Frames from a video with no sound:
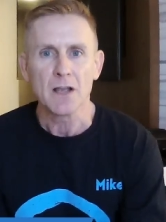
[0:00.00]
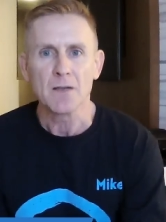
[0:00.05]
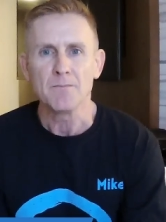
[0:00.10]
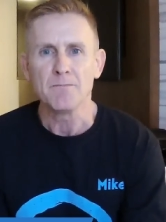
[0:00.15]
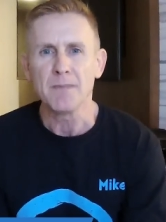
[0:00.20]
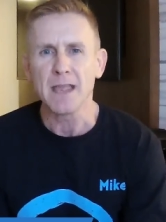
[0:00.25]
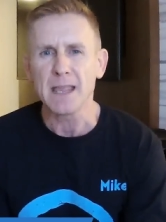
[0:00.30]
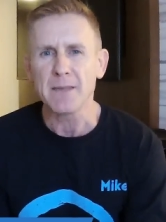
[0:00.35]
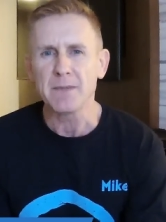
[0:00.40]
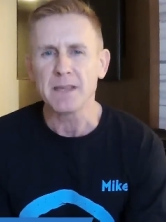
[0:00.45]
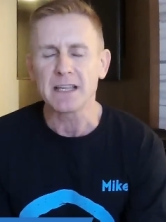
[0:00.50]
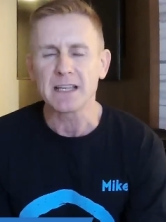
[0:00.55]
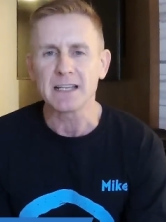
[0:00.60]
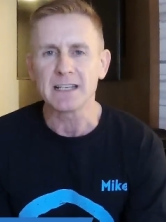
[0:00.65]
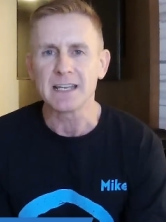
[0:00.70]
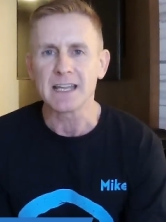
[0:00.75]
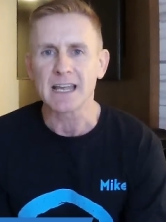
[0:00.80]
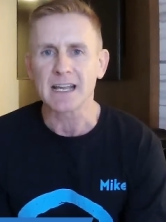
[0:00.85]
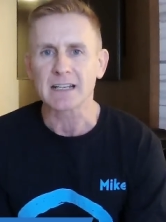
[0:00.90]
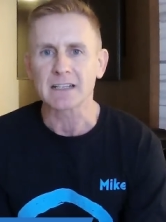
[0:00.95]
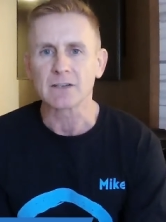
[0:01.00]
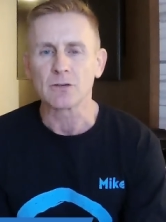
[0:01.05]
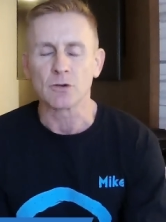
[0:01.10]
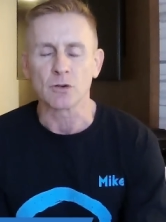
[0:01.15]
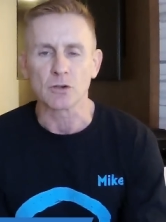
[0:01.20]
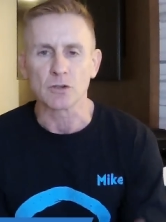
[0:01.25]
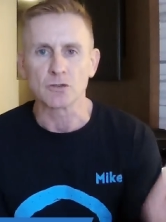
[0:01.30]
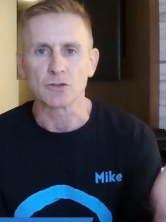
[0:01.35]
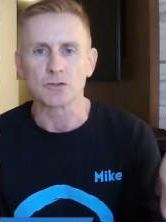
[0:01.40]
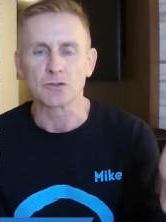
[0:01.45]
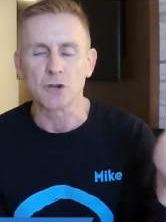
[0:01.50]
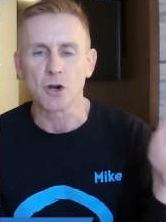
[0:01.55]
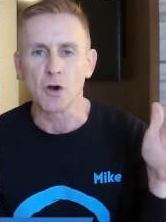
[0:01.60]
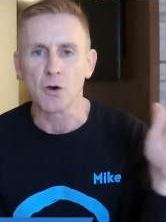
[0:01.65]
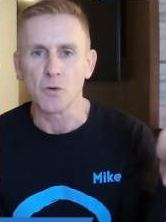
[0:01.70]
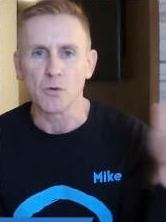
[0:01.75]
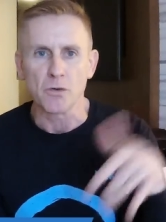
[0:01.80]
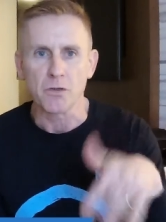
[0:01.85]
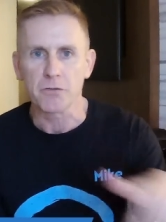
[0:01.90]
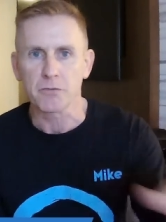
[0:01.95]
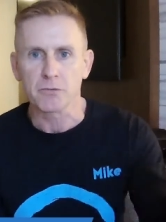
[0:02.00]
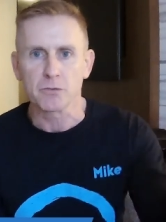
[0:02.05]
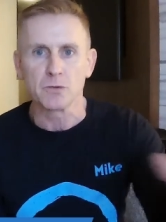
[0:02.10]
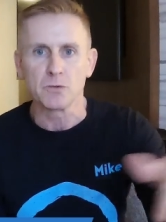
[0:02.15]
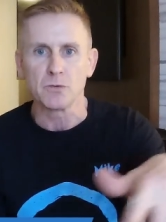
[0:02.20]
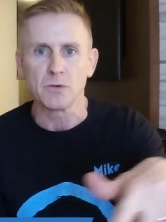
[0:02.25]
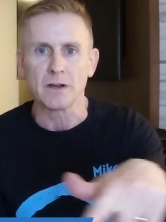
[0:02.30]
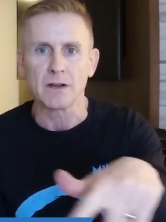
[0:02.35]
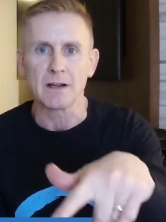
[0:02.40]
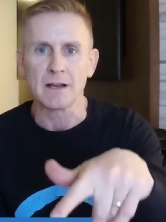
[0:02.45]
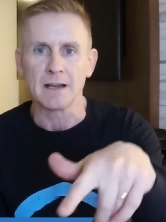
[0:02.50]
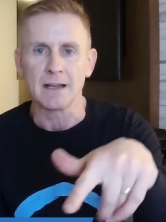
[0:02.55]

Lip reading: maybe connect or go through,